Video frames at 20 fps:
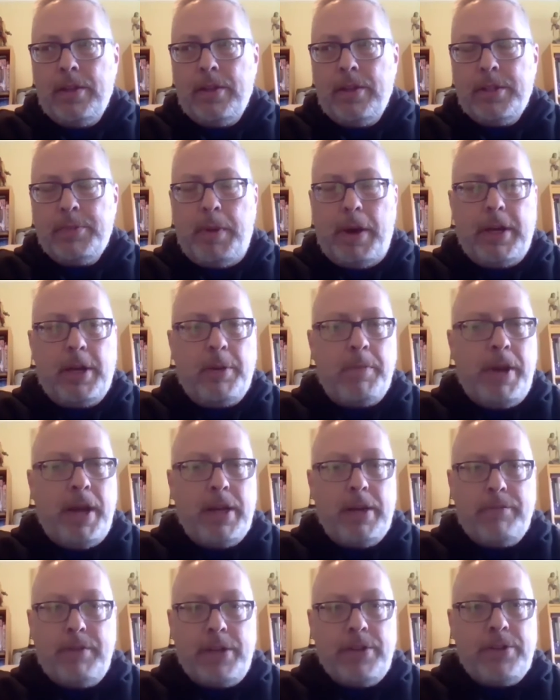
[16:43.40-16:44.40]

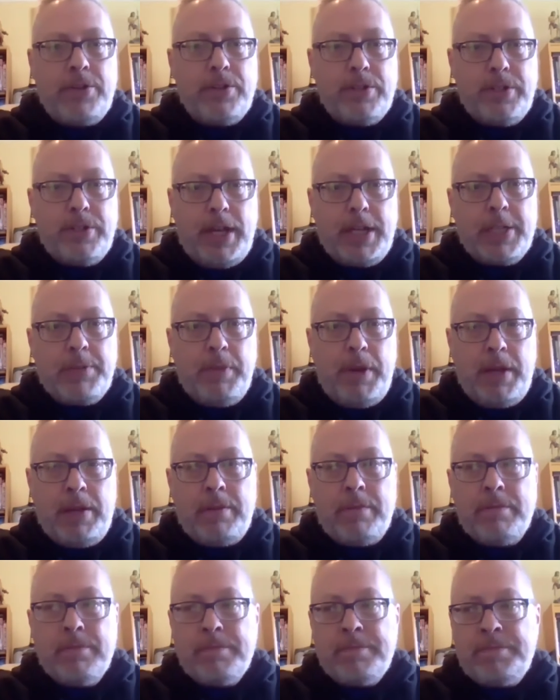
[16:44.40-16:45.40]
Spider-Man, Avengers,
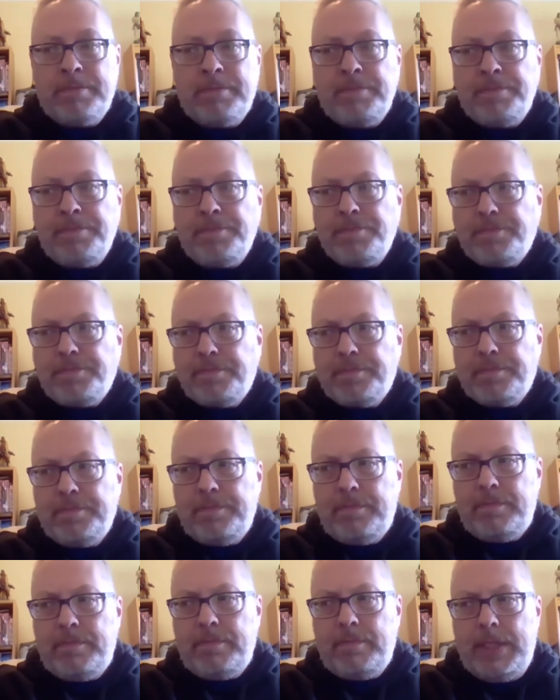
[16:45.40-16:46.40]
X-Men,
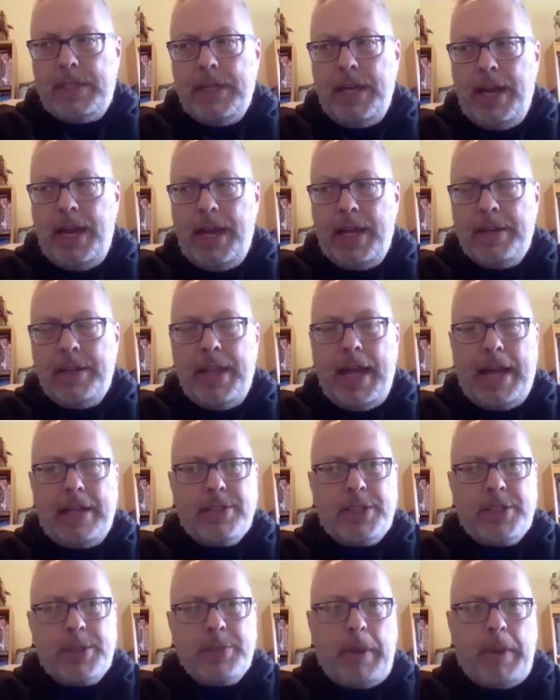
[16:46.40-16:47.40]
and
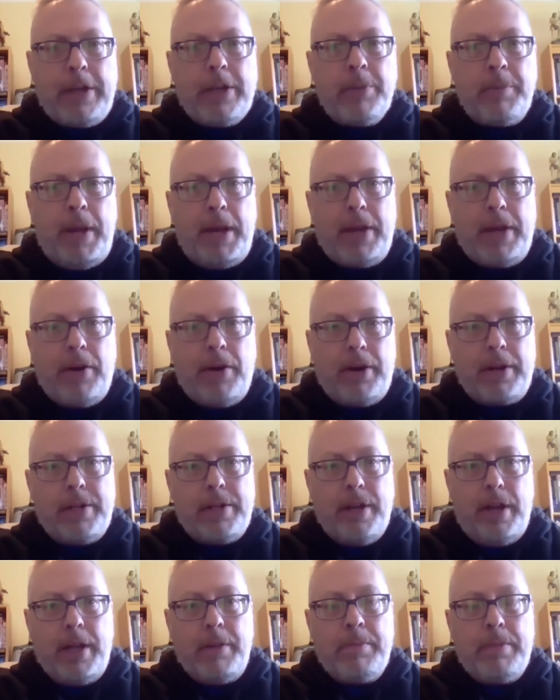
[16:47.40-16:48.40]
that Spider-Man
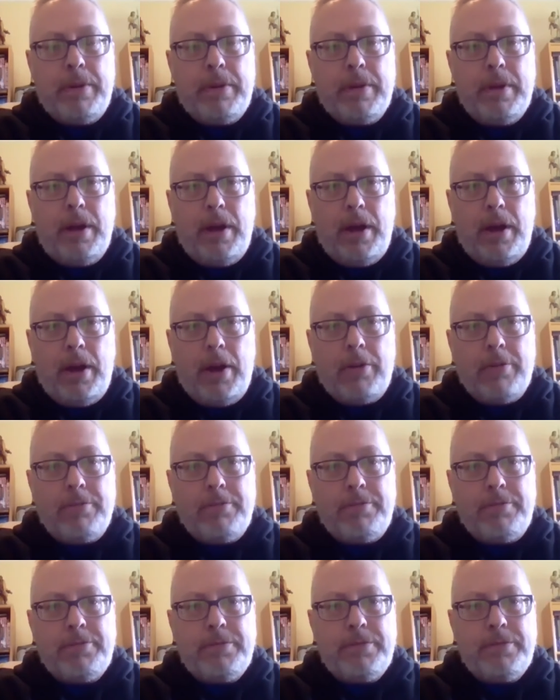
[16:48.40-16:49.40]
archetype
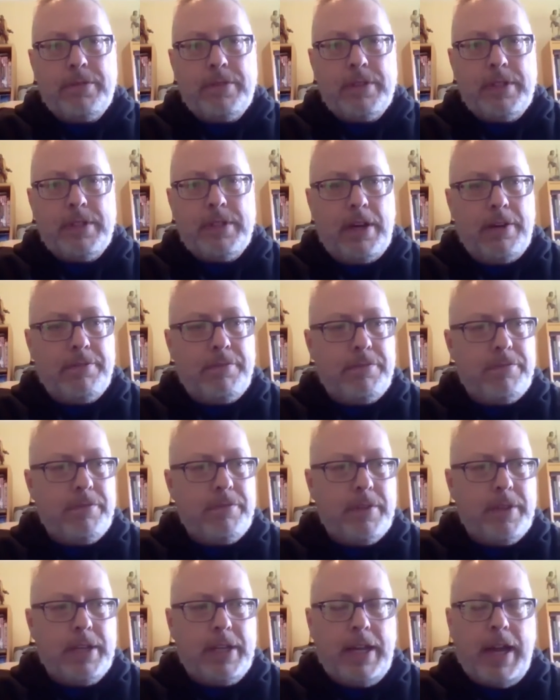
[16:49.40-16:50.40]
of
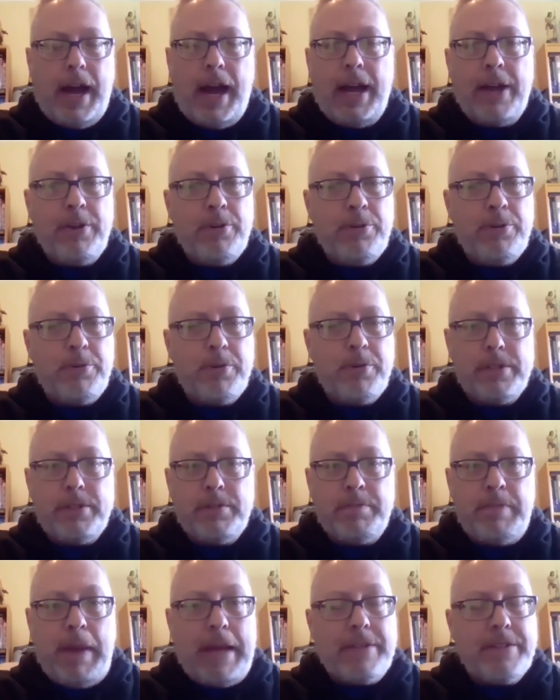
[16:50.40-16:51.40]
the guy who
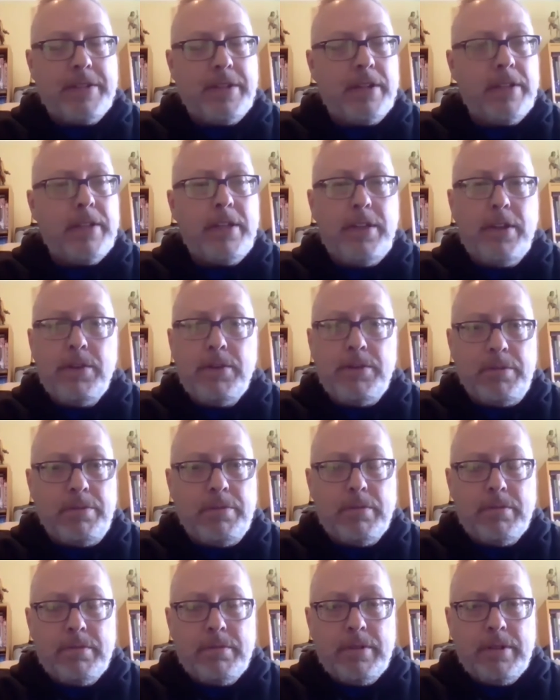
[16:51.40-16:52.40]
was basically
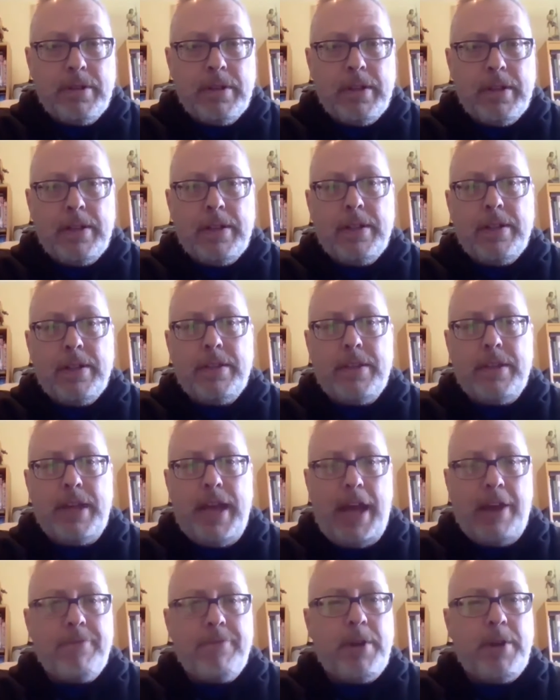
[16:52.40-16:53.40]
you,
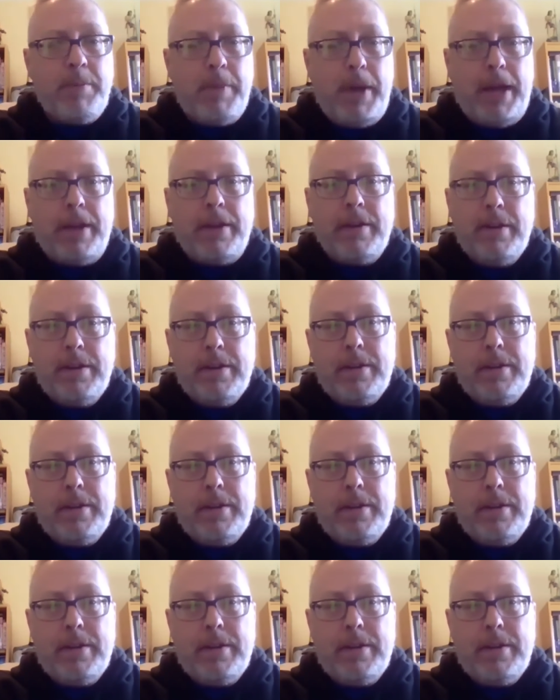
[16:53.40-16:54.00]
the everyman,